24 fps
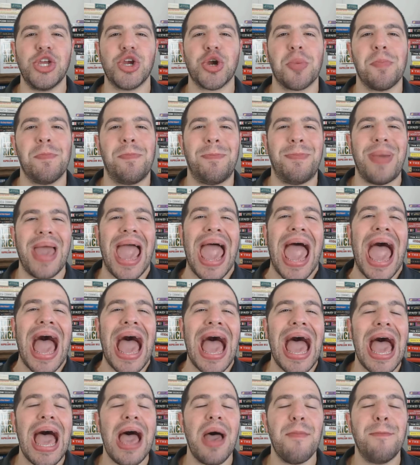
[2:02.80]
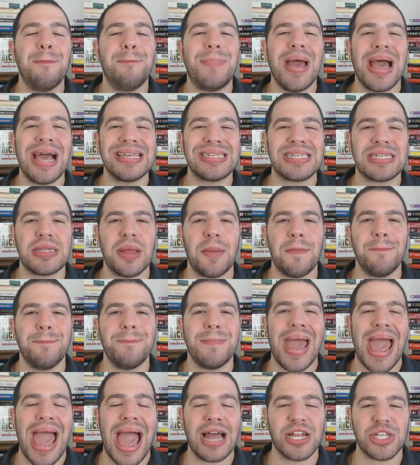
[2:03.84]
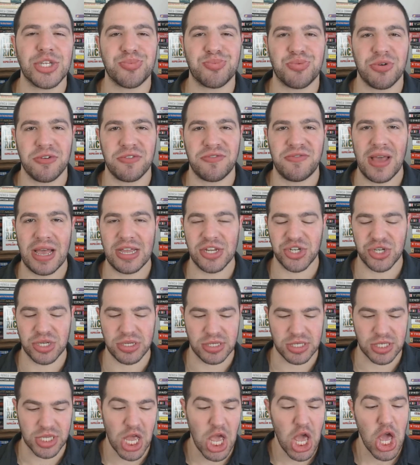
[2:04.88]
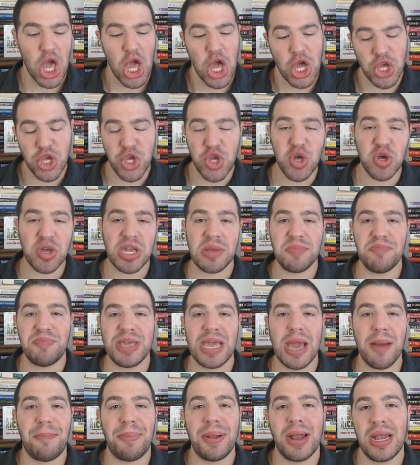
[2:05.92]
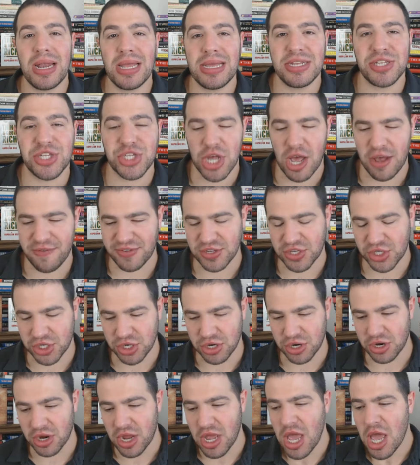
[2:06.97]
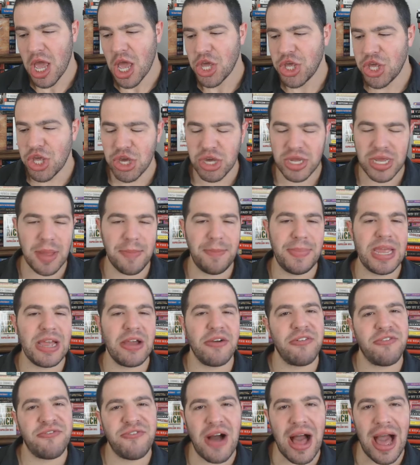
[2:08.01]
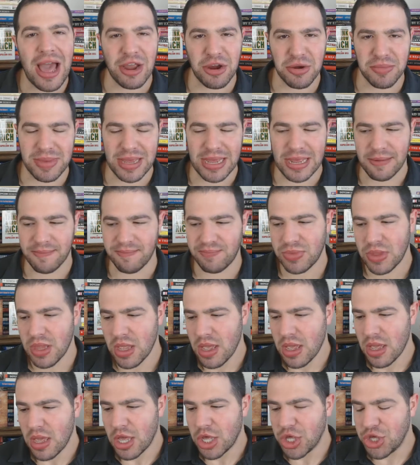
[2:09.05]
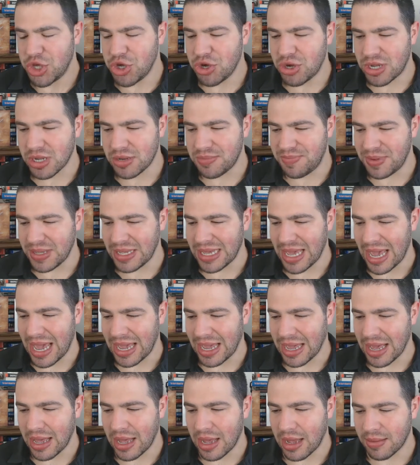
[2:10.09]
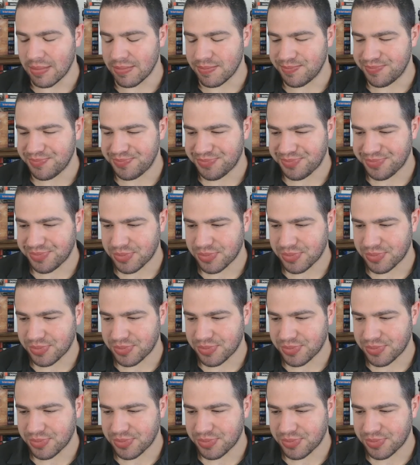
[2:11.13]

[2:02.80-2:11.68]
of your best match professions. You could be a police officer. You could be a fireman. You could be a,